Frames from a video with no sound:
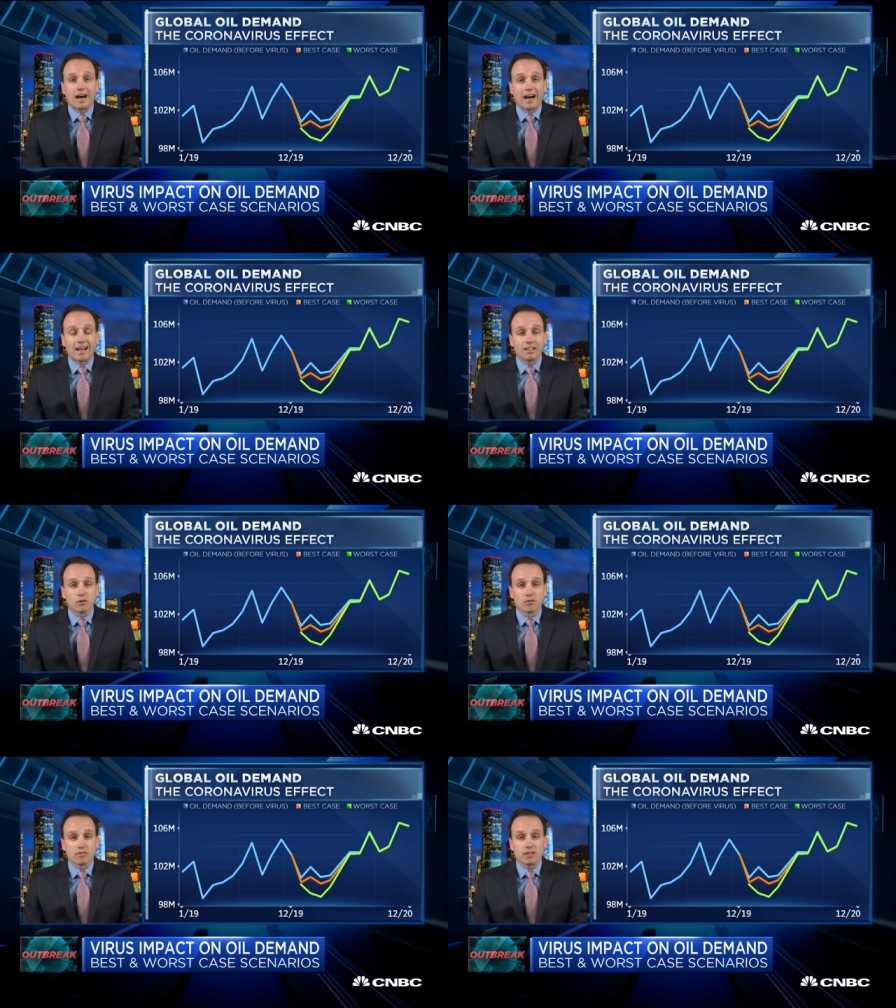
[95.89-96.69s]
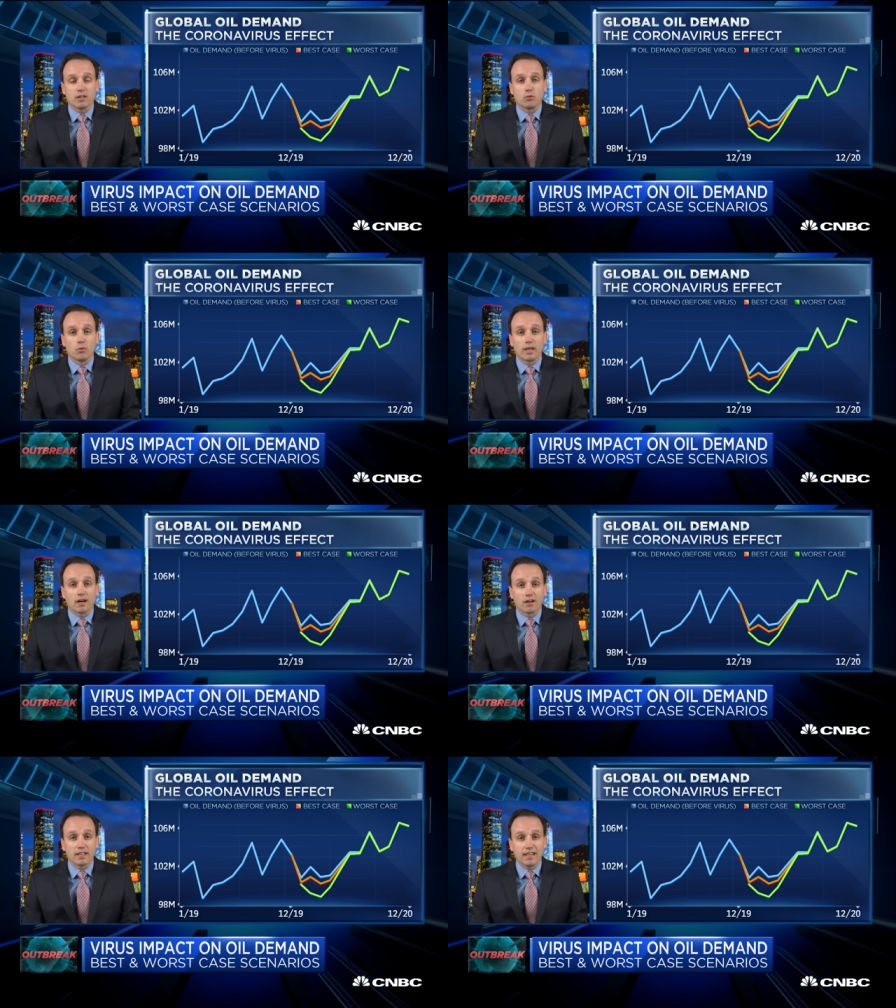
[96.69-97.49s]
I don't think we
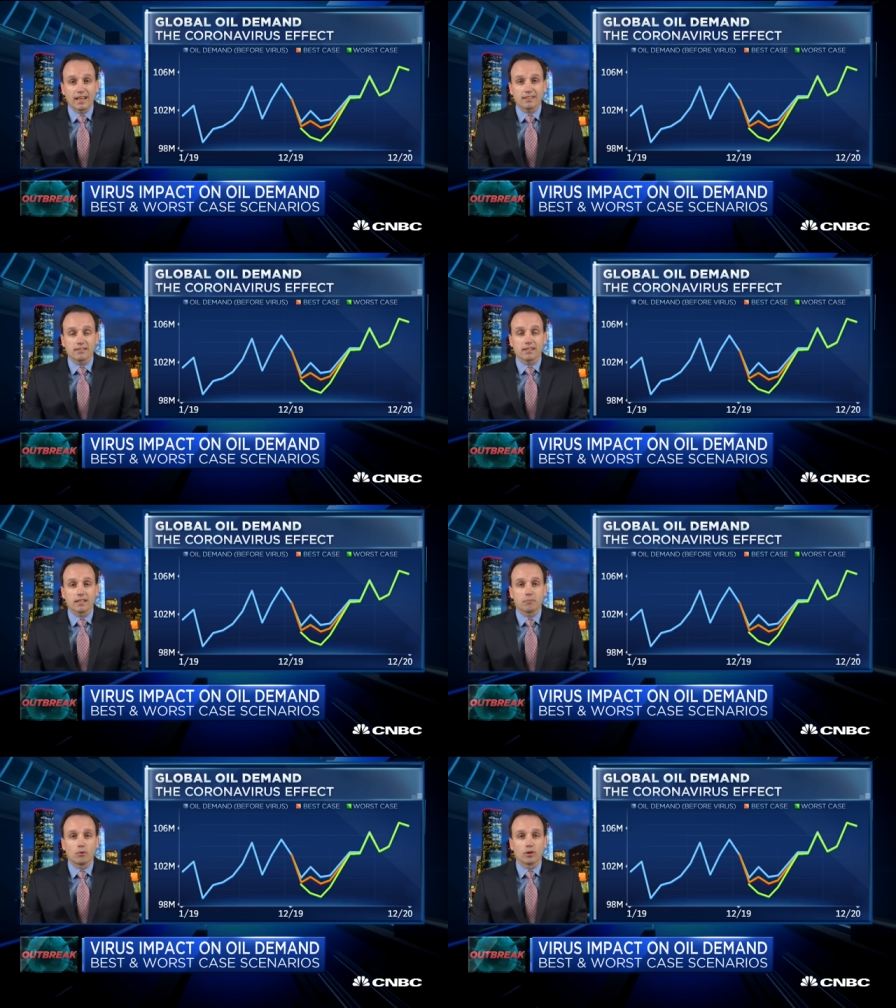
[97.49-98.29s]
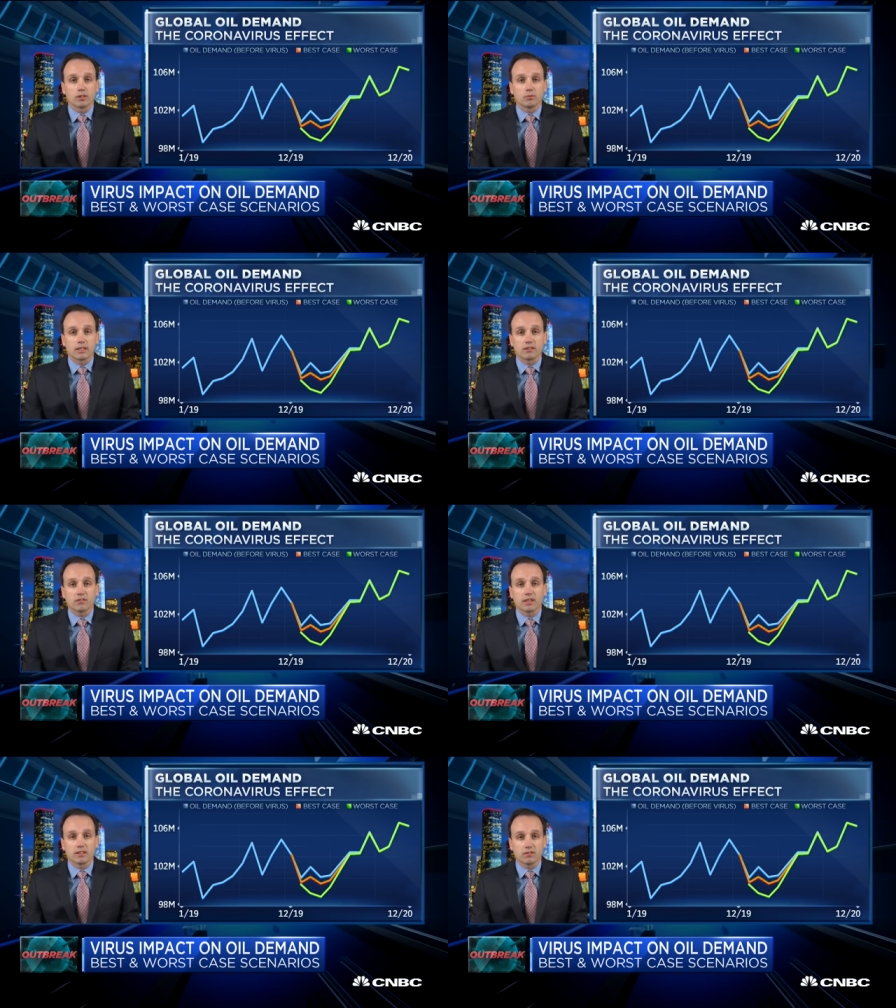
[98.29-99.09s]
are yet at a point we can
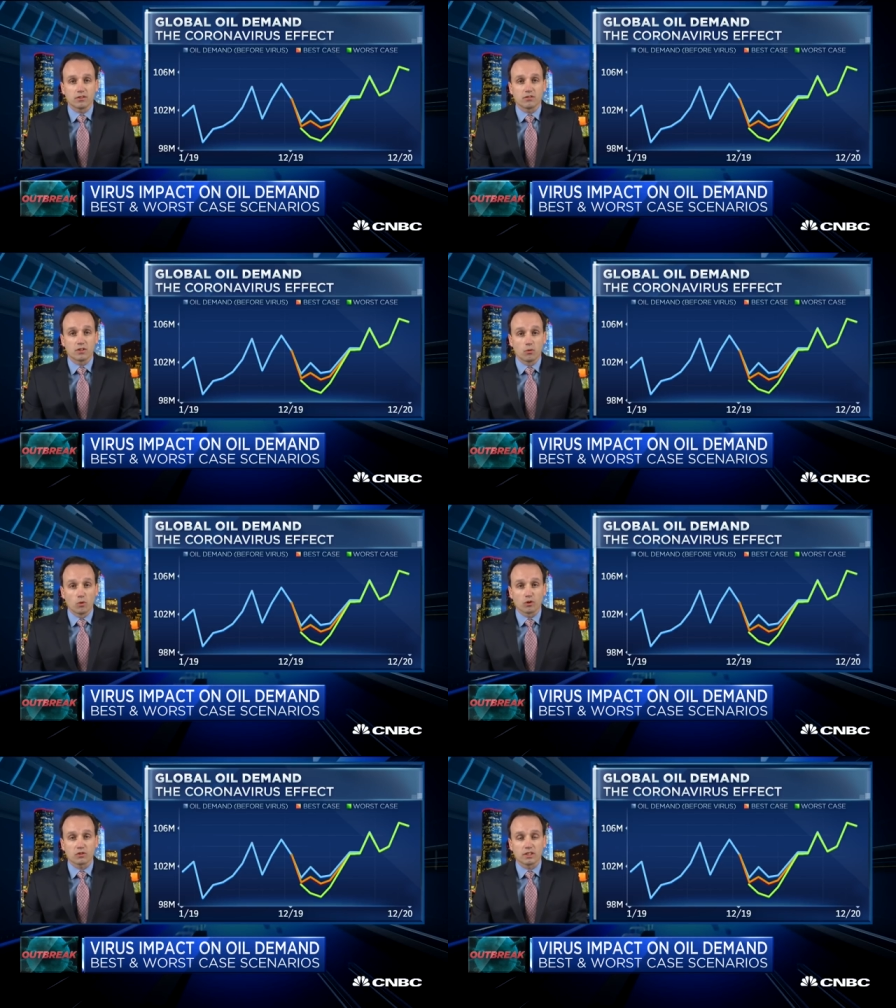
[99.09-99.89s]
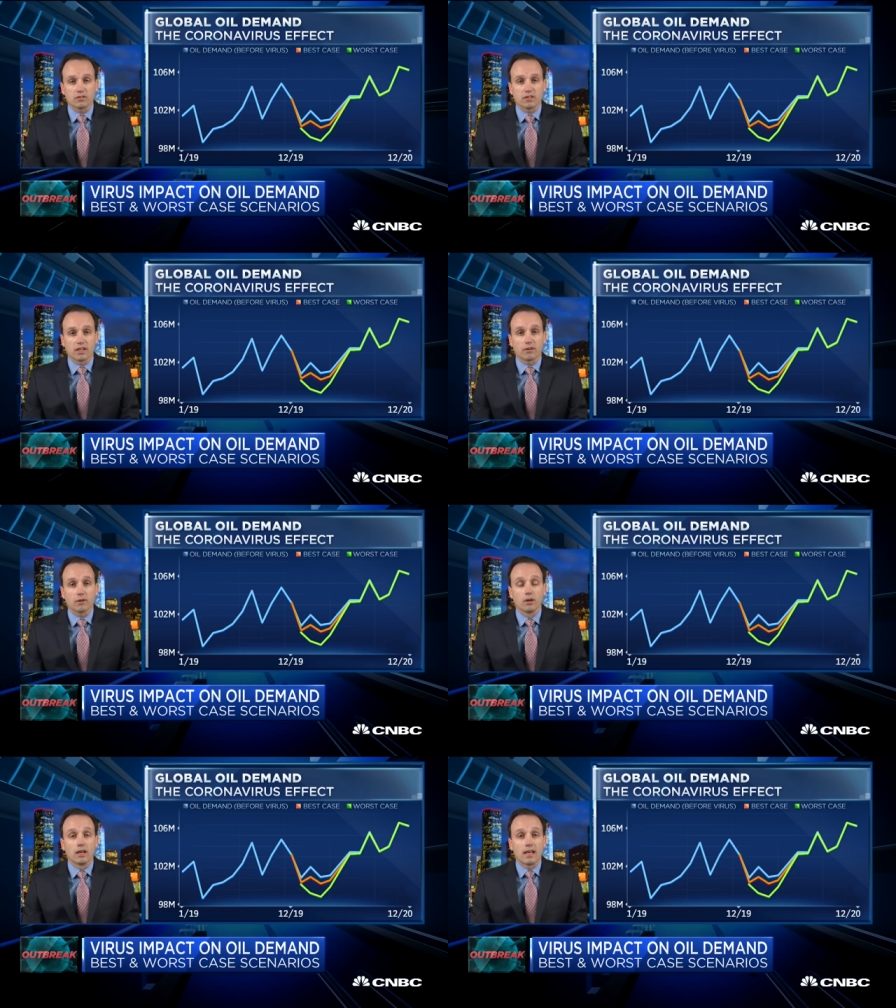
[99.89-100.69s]
say this is the worst case scenario.